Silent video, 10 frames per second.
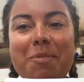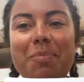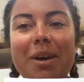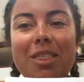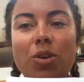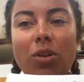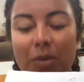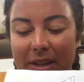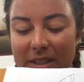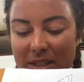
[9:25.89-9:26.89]
But the goal
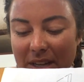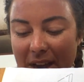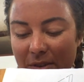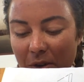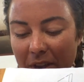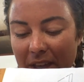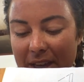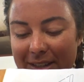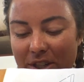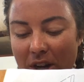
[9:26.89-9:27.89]
was to tie a rolling
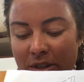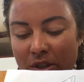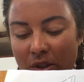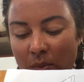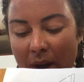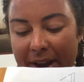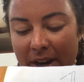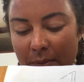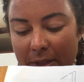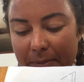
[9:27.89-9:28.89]
hitch onto the
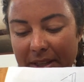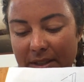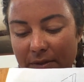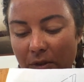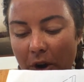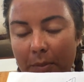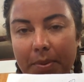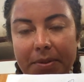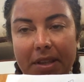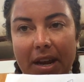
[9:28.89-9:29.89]
wire with a piece of rope
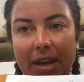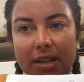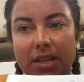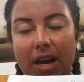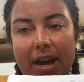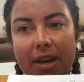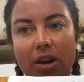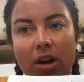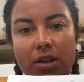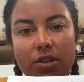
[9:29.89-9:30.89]
so that I could tie it
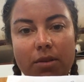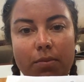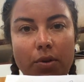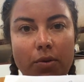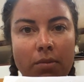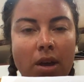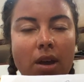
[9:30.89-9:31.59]
onto the boom.